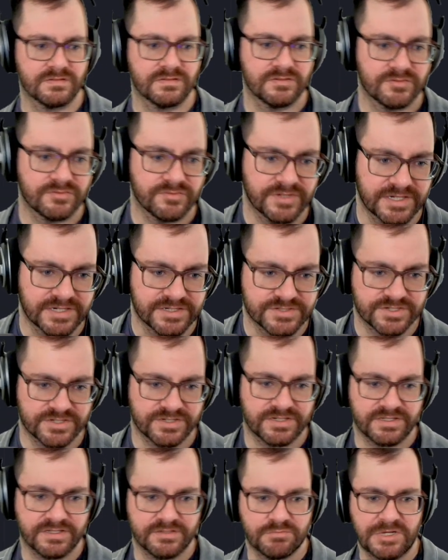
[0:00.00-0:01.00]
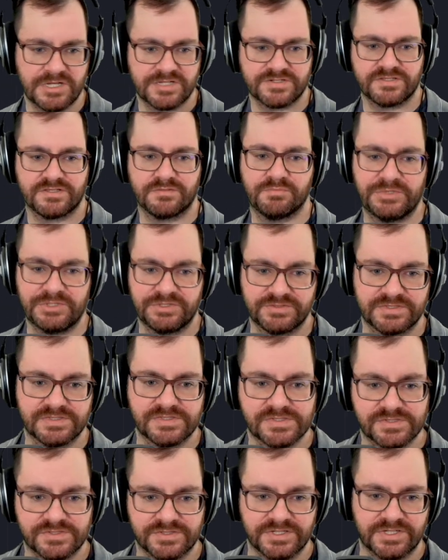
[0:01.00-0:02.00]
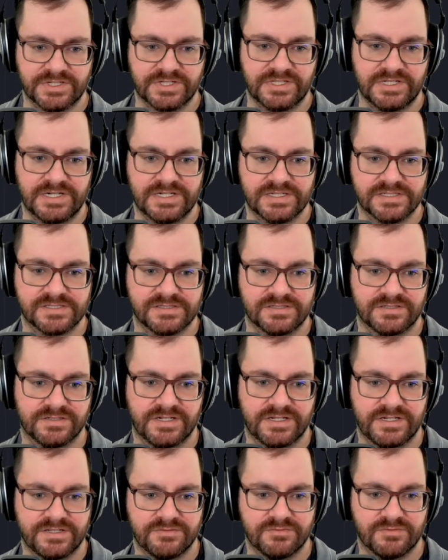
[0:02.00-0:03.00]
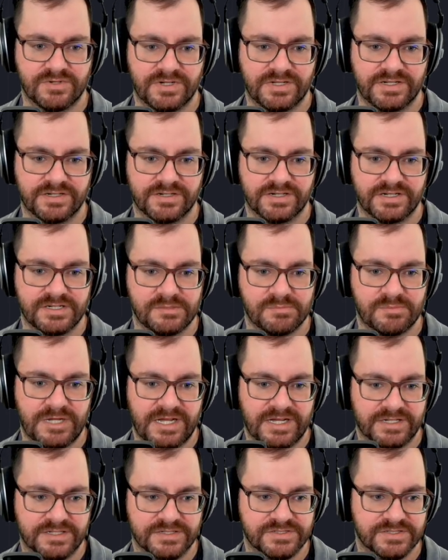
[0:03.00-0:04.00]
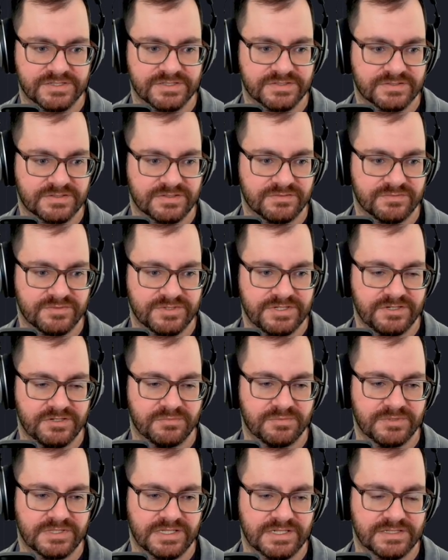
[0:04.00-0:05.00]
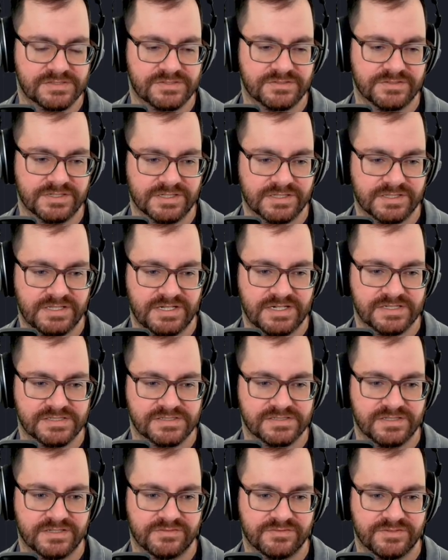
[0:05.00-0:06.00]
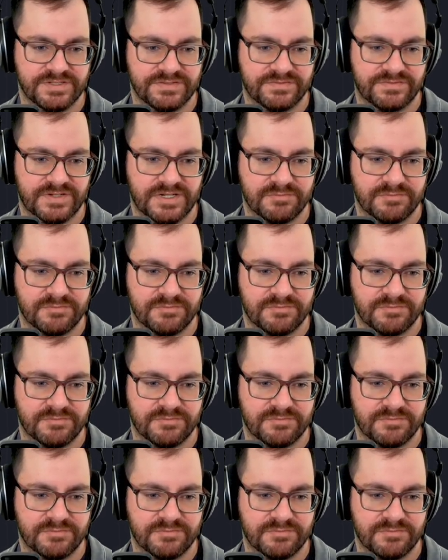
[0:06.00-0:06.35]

Rhiannon Journey, imagine the built-in string class or any one or any packages can reopen that string class and redefine